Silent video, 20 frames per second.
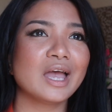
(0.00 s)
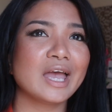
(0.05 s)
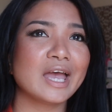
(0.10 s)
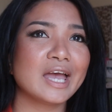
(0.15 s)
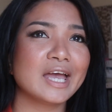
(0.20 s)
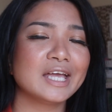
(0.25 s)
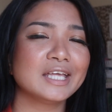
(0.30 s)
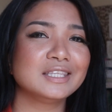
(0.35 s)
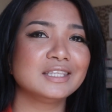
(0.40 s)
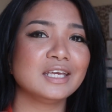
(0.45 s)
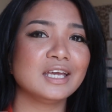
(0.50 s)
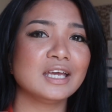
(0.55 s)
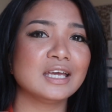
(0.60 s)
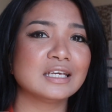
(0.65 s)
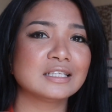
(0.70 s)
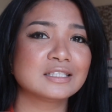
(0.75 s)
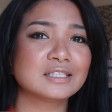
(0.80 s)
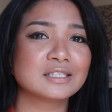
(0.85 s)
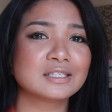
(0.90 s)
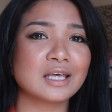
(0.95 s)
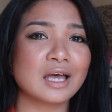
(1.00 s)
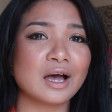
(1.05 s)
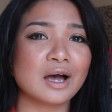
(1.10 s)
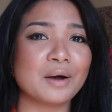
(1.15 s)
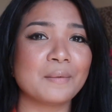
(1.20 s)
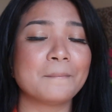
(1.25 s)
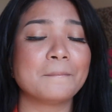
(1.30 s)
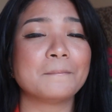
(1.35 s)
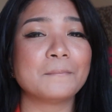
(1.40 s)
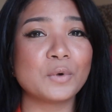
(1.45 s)
and it's
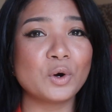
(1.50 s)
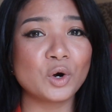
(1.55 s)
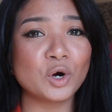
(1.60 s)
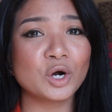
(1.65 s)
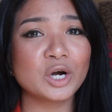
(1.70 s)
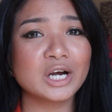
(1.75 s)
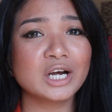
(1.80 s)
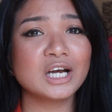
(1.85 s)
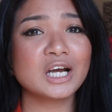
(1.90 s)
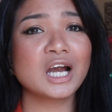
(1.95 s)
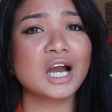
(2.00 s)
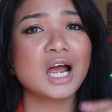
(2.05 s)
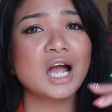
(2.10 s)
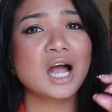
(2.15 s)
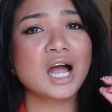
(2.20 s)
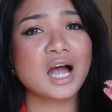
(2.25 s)
more